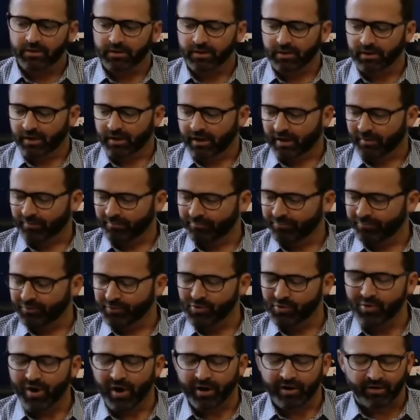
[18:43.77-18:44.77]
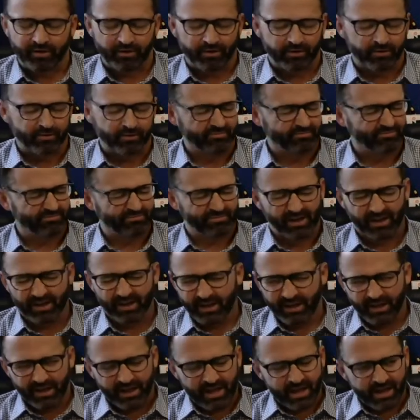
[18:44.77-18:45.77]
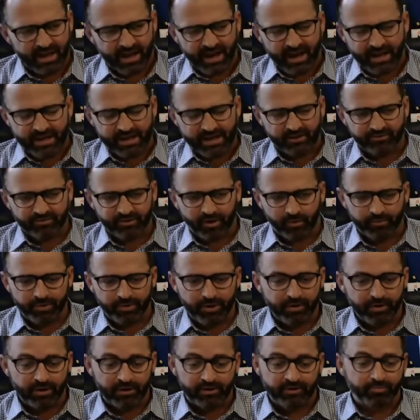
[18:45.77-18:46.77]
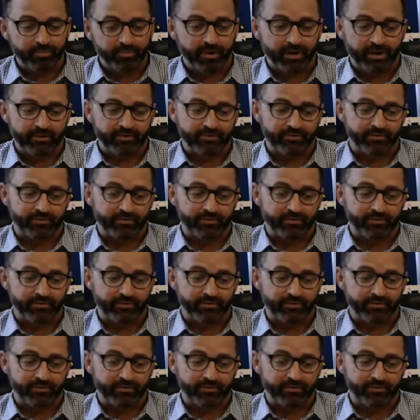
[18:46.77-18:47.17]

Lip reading: 280 some units, but